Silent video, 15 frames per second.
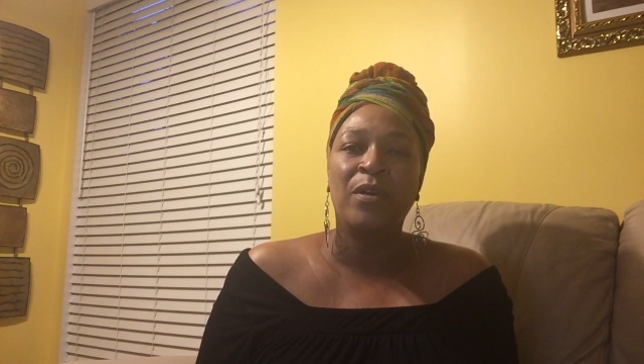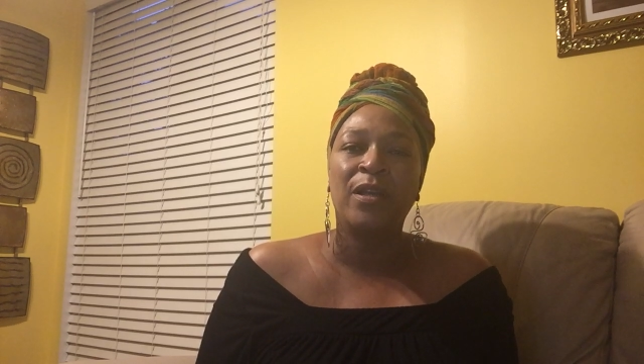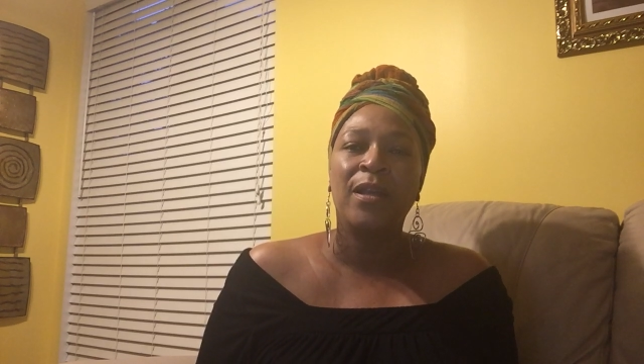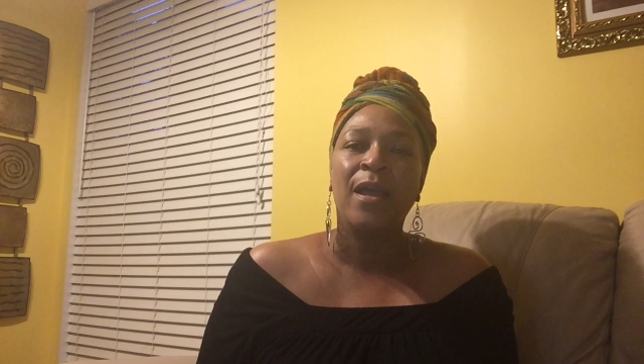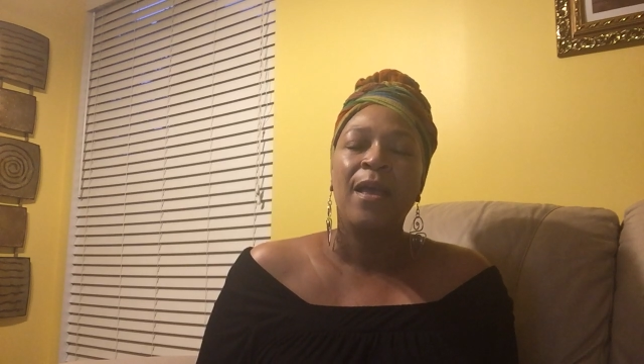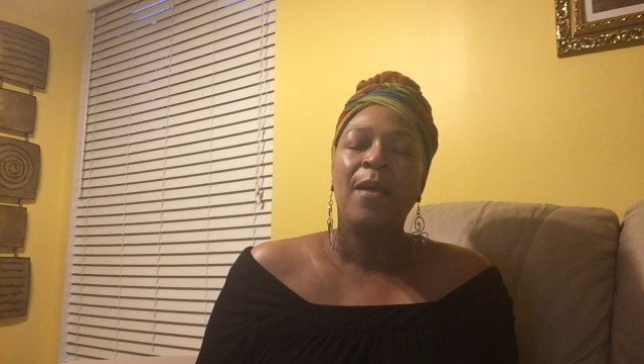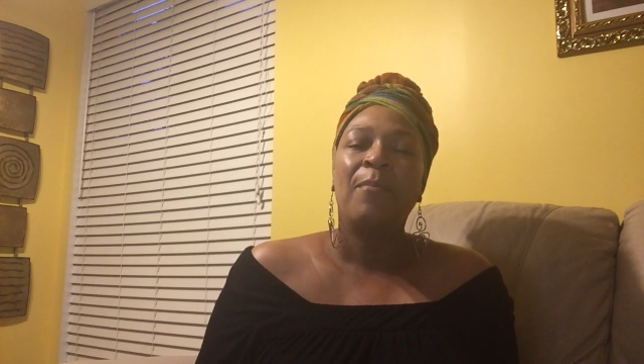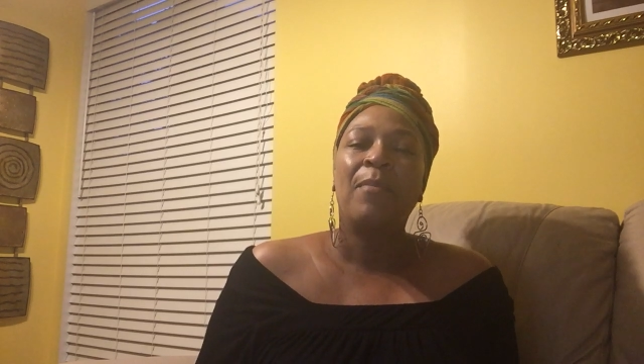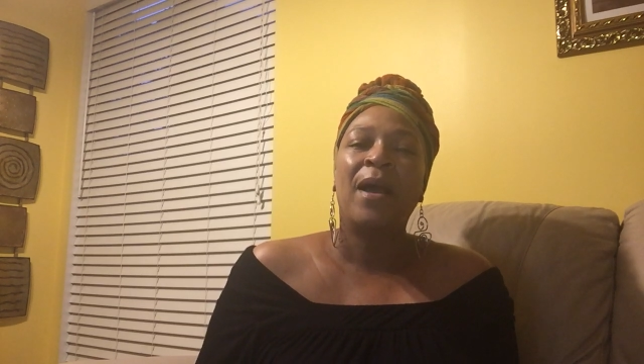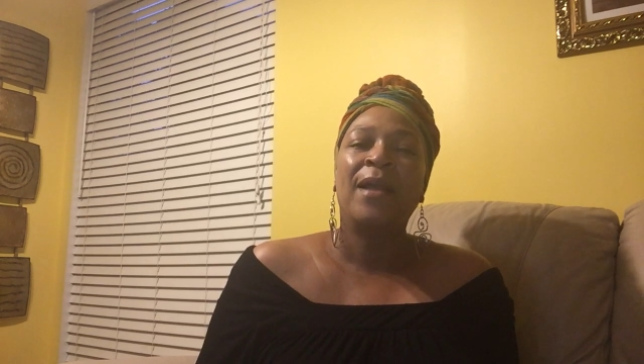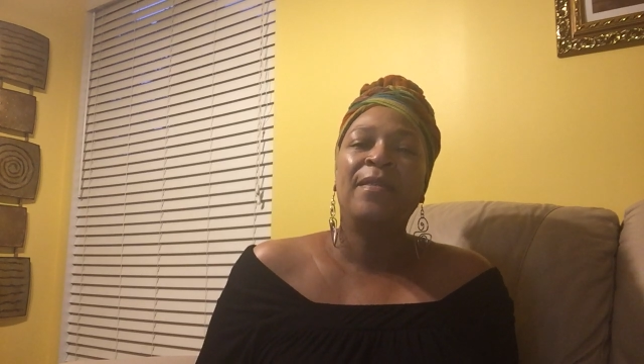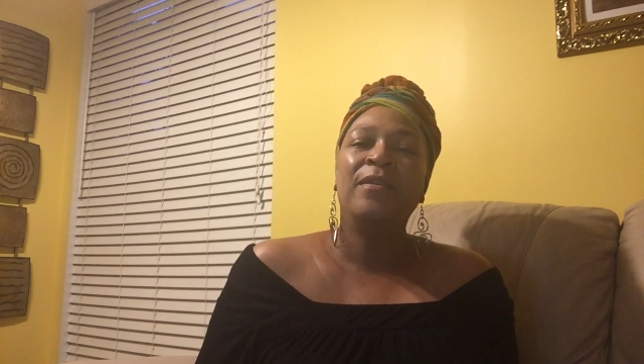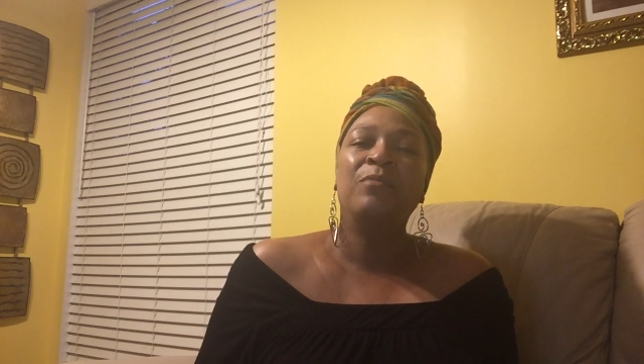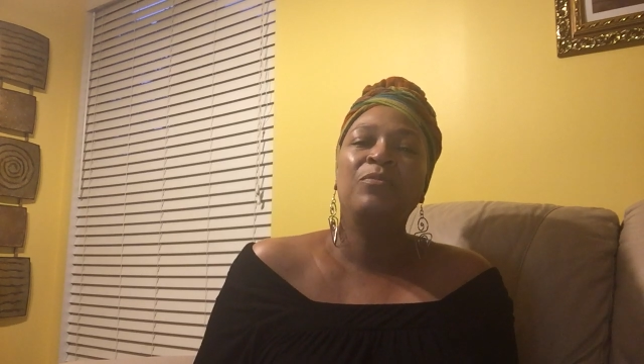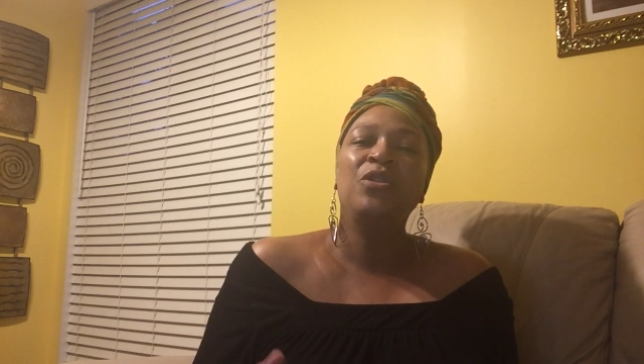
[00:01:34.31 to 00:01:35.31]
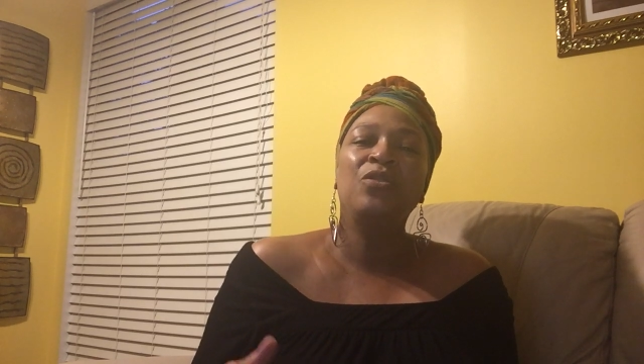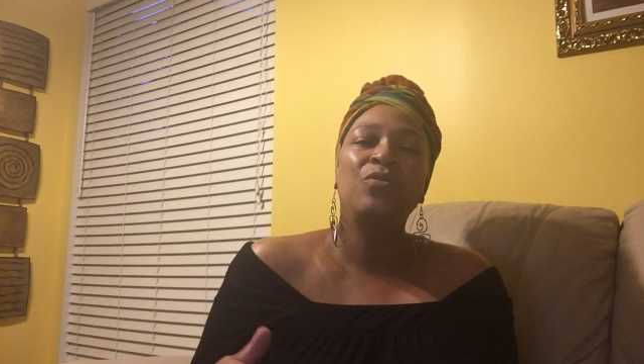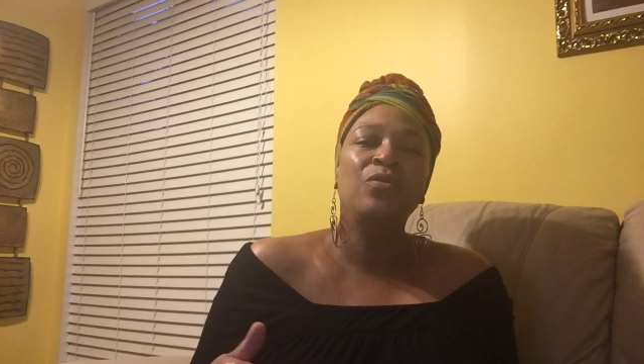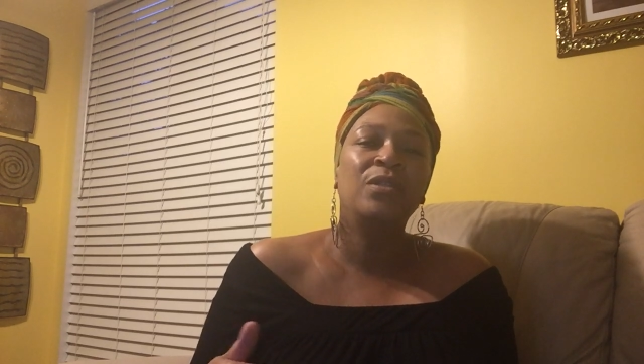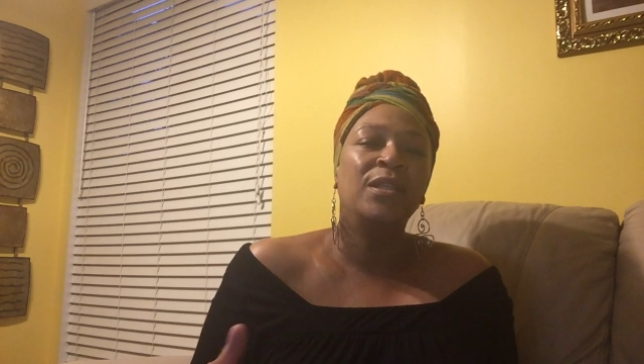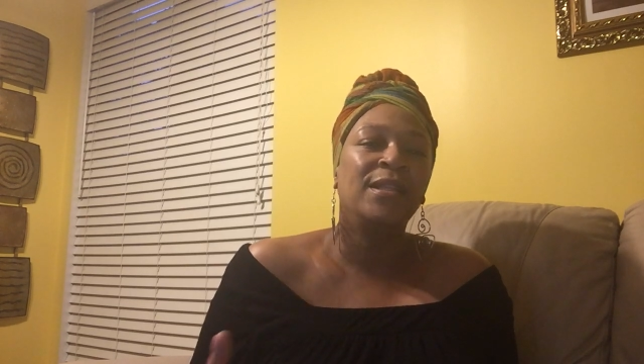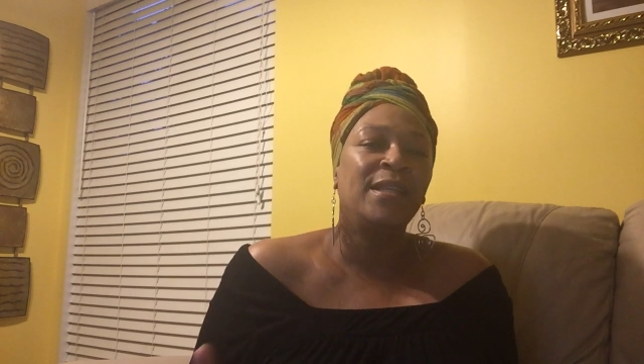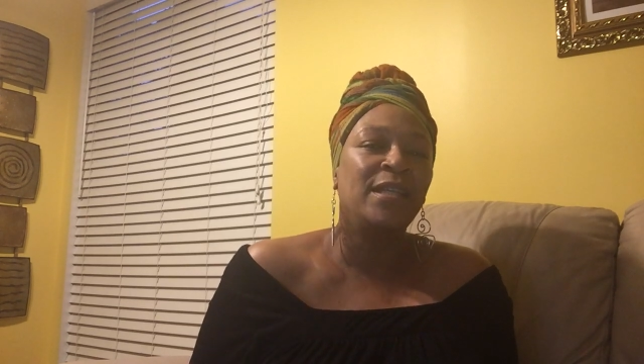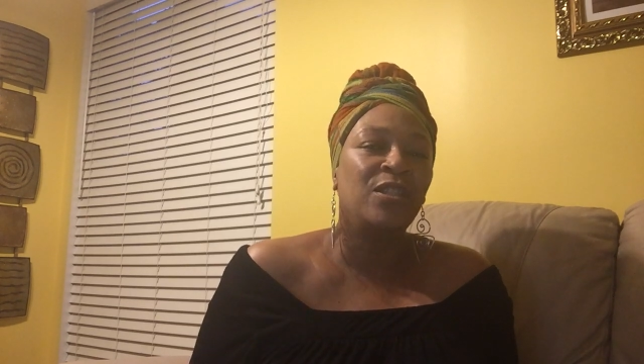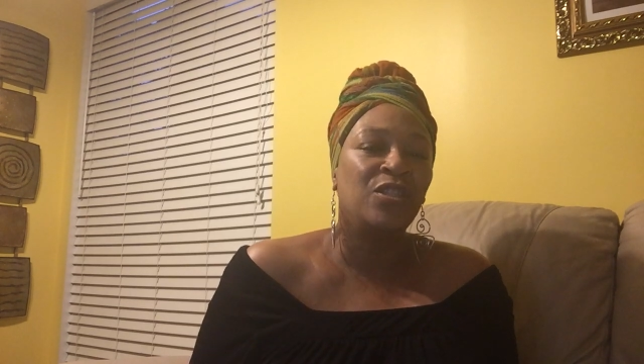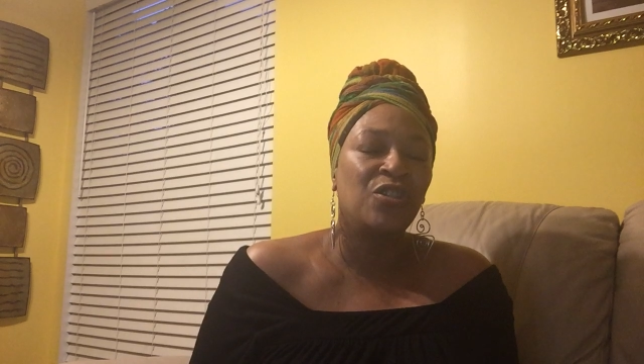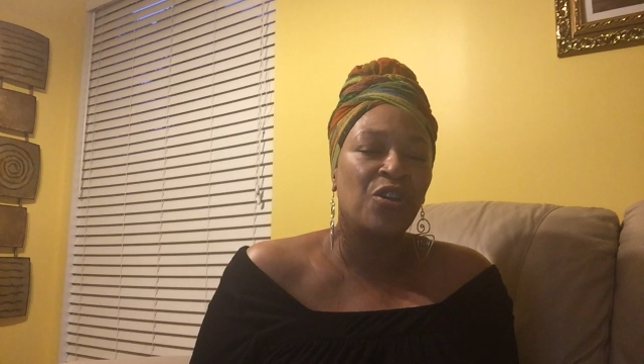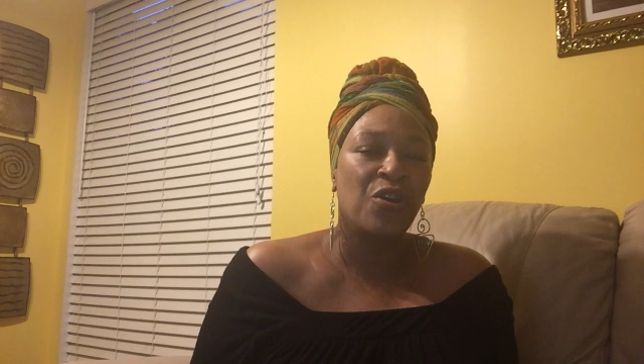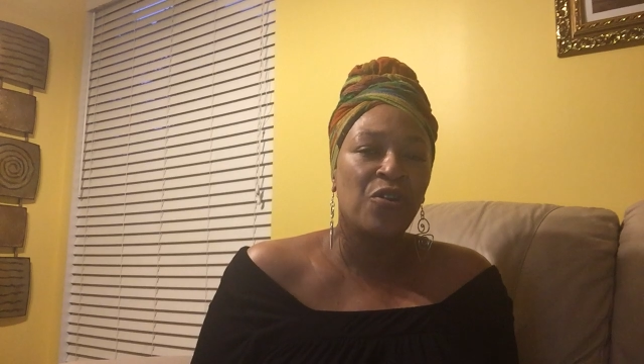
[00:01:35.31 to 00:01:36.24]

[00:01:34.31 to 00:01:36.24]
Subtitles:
But by them using these